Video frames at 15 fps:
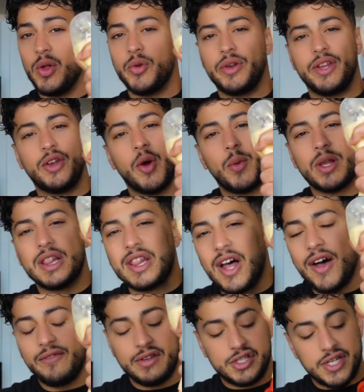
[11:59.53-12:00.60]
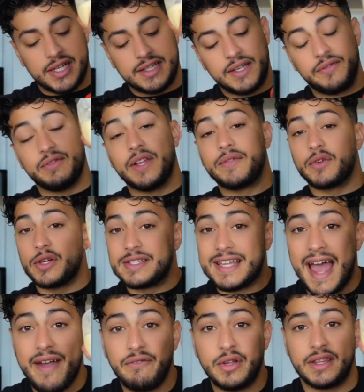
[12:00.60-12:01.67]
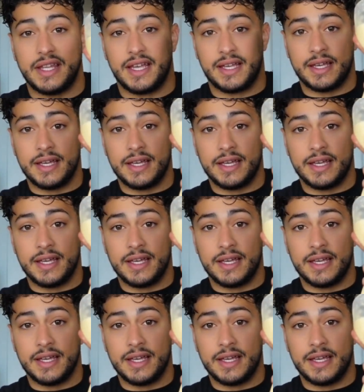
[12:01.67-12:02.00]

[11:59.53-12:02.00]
already know we love injecting flavor into everything.